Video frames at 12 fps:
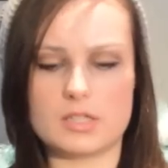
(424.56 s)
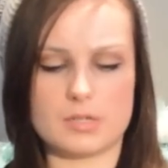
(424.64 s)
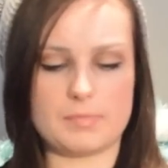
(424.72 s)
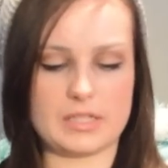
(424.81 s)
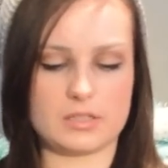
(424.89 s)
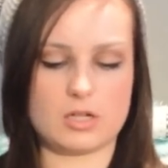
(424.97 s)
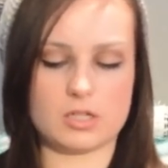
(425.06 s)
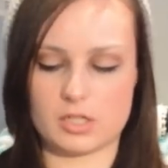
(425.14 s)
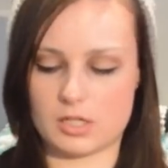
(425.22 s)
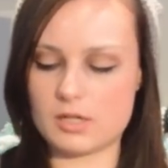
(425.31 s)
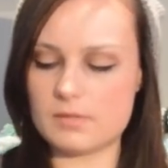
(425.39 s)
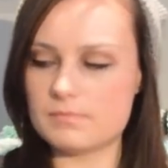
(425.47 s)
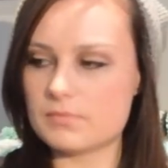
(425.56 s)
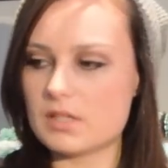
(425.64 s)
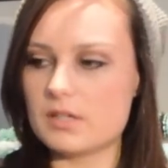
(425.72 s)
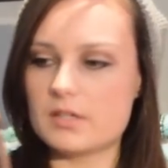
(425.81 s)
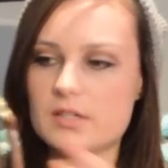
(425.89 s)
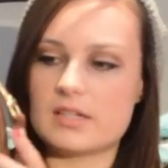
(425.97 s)
little bit longer.
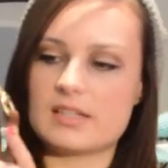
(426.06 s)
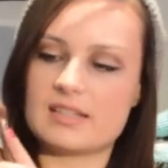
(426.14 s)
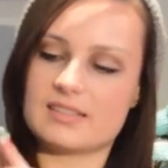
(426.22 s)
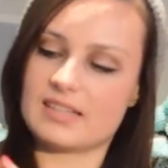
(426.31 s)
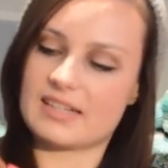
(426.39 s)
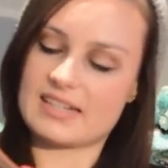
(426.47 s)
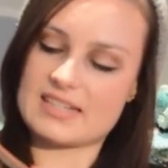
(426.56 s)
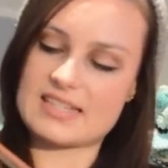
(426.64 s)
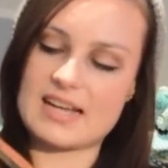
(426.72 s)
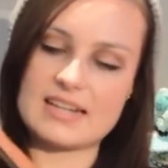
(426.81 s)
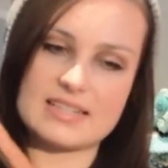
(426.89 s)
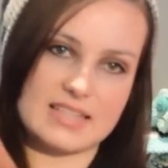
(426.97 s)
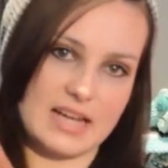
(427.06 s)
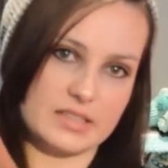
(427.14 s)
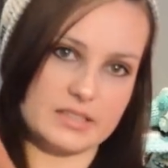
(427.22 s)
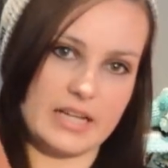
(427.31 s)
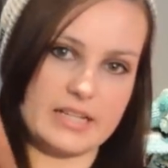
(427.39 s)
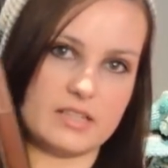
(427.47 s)
Like I said, it's
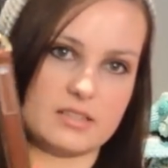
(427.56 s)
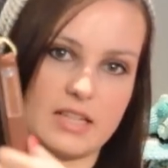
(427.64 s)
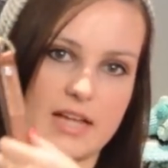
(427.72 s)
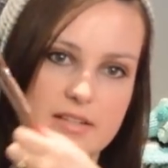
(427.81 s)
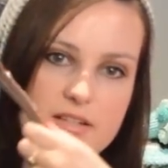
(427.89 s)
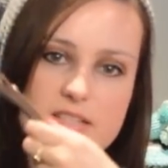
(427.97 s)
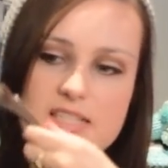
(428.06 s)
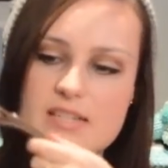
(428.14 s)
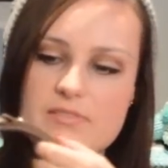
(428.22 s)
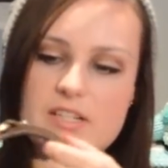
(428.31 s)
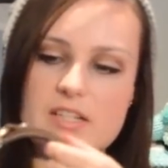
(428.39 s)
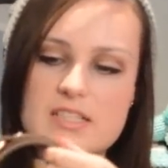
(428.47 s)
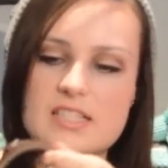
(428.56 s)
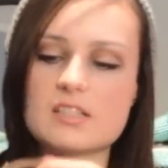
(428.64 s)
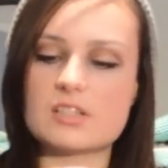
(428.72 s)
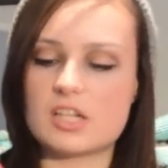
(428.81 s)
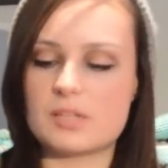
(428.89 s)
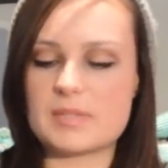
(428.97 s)
that lighter leather. It's even, it's a
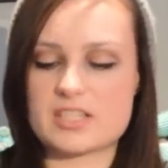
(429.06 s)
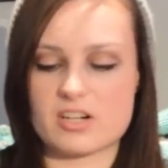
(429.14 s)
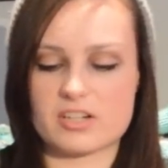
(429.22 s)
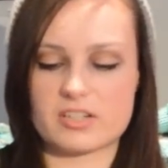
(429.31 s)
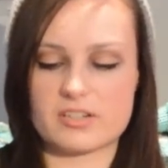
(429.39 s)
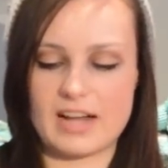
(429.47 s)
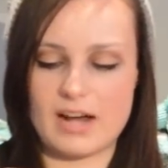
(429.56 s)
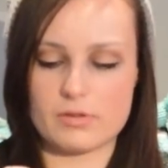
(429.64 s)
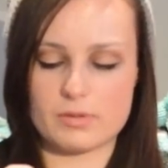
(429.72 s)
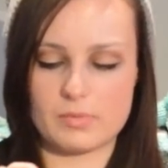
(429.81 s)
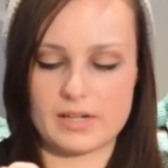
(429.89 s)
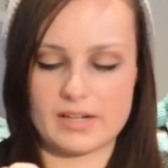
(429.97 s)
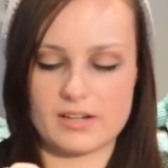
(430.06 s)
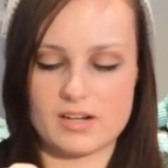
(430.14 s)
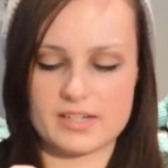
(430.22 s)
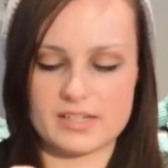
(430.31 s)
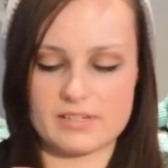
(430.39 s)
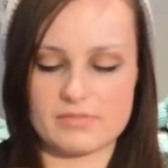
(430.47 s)
little bit darker now than when I
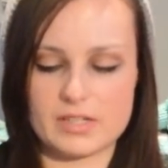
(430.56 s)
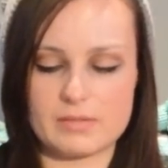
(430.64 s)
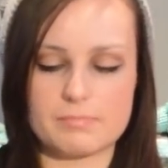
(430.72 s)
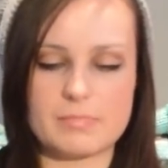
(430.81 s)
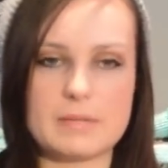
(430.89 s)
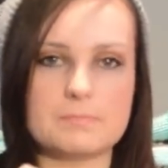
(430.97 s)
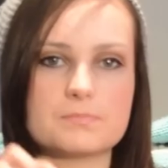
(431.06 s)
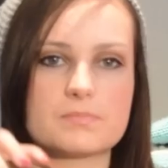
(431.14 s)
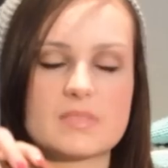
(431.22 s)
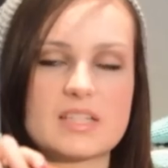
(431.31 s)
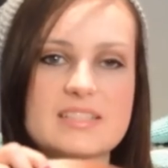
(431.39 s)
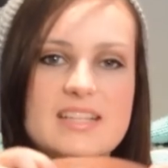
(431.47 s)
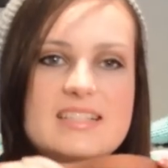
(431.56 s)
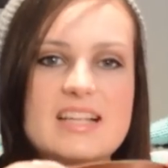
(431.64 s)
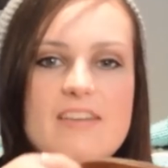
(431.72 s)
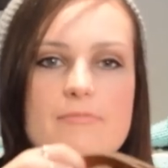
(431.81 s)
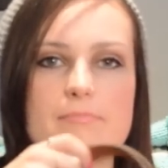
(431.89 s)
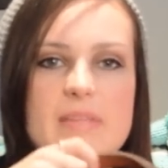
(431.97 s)
got it even, but it does
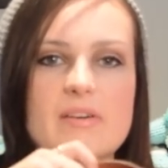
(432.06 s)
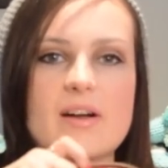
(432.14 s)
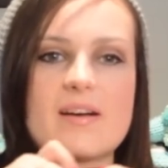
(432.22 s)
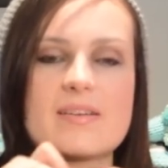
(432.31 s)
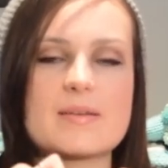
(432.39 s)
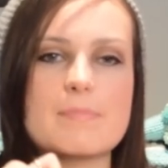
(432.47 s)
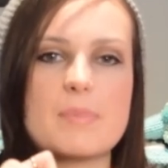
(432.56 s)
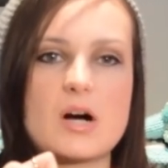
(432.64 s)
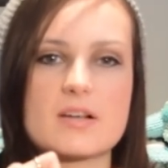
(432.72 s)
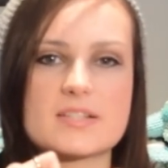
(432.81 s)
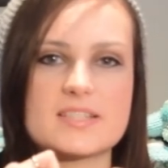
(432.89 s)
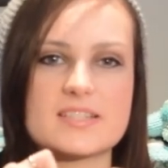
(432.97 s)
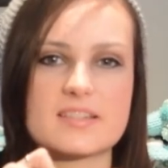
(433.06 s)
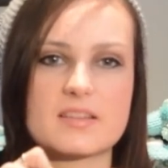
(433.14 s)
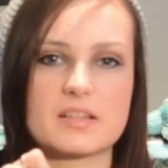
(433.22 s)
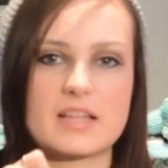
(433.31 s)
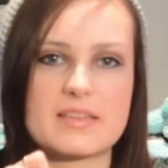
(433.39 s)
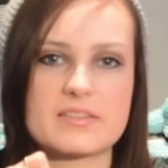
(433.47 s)
have Mira embossed into
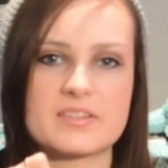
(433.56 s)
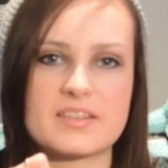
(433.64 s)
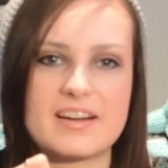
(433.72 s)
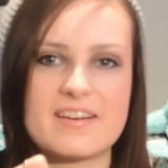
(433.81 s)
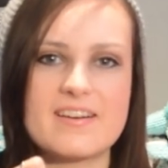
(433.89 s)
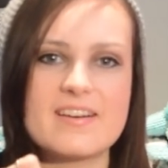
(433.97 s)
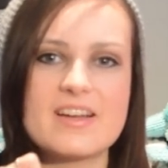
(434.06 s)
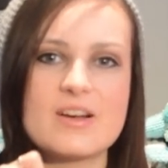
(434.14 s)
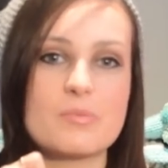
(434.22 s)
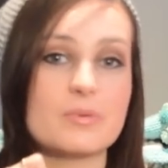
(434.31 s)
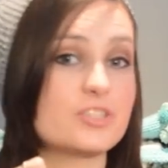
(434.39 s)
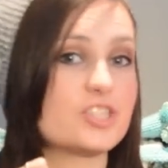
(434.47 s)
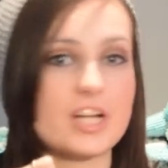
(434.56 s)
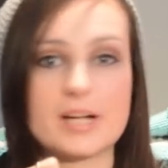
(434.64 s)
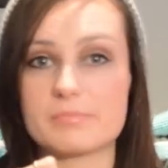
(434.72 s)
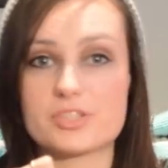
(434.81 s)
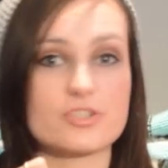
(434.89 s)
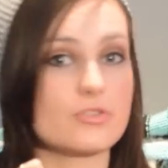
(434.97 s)
the leather there, which
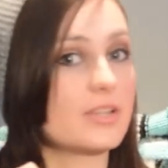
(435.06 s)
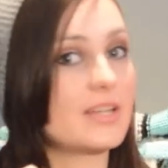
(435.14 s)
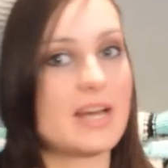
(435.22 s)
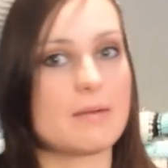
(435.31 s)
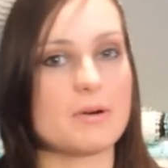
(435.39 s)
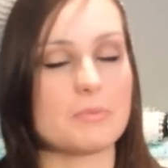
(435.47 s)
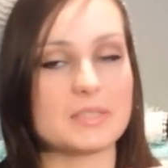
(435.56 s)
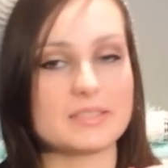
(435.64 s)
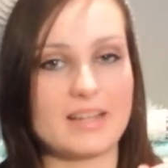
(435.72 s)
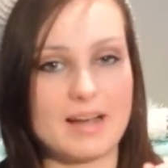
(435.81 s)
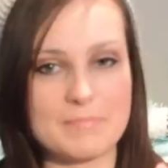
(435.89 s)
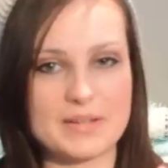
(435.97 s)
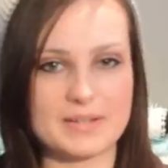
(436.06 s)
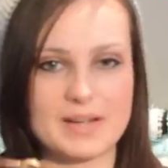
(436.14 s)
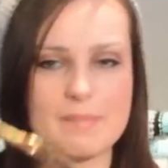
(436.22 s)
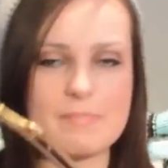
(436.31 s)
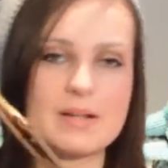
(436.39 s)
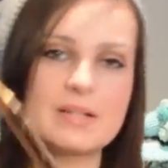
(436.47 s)
I'm sure the camera will not pick
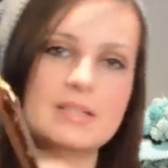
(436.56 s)
up.